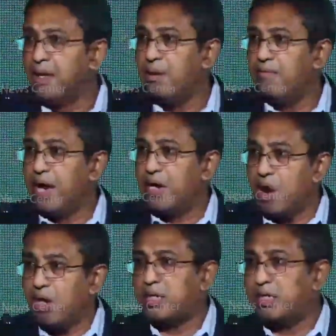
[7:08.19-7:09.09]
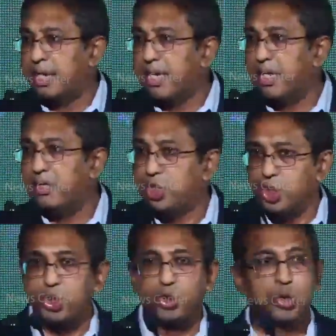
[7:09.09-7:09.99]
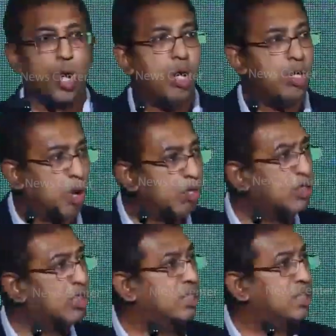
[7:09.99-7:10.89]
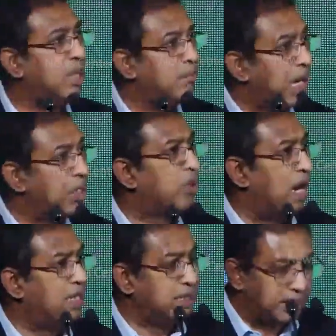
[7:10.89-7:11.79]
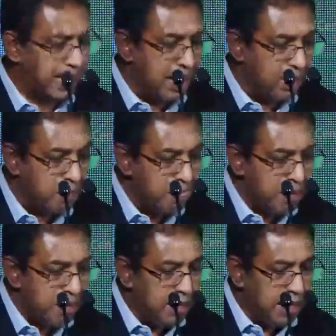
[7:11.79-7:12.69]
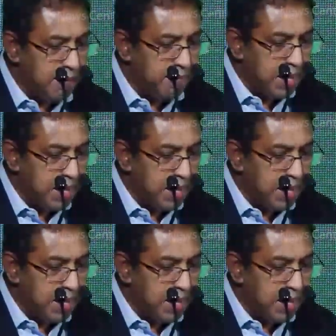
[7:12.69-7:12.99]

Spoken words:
We are not here just to talk nonsense, but to understand, right?